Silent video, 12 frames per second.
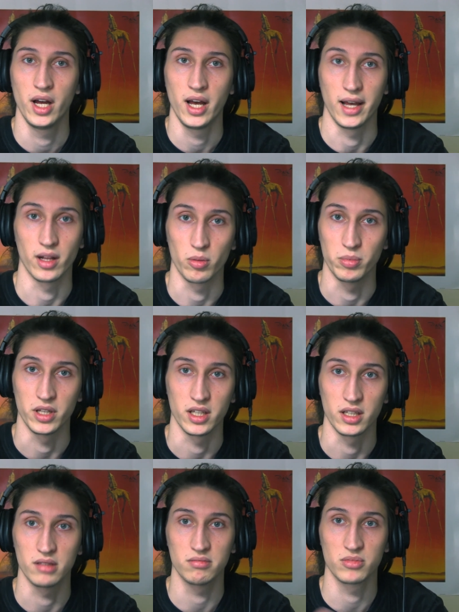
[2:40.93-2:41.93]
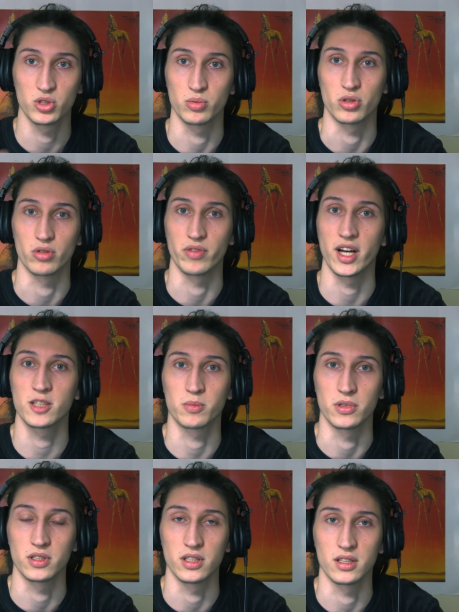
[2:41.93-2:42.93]
and I'll be some sort of
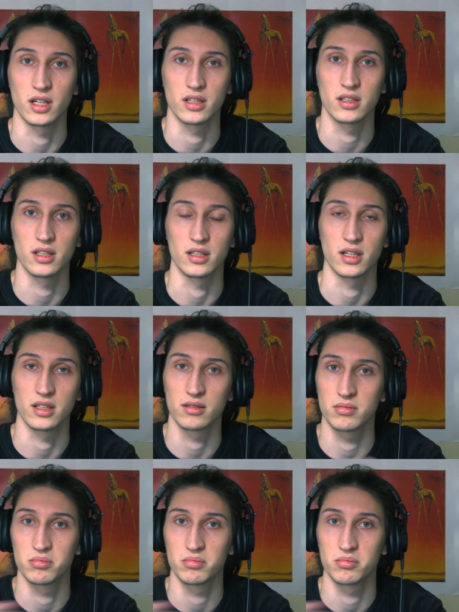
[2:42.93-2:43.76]
expert in that